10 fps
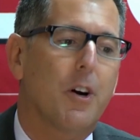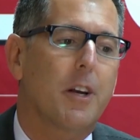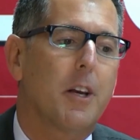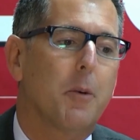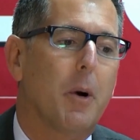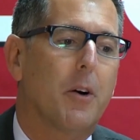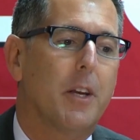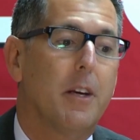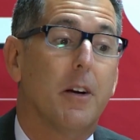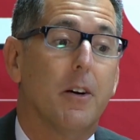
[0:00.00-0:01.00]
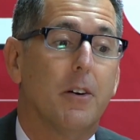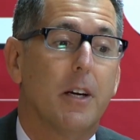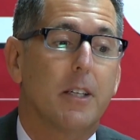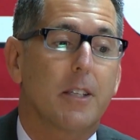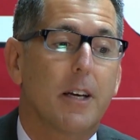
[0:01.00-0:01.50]
talking about here,
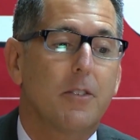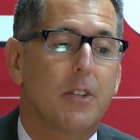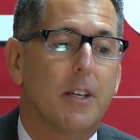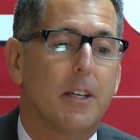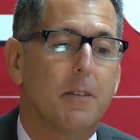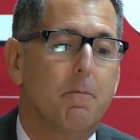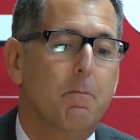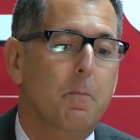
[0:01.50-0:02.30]
as I see it,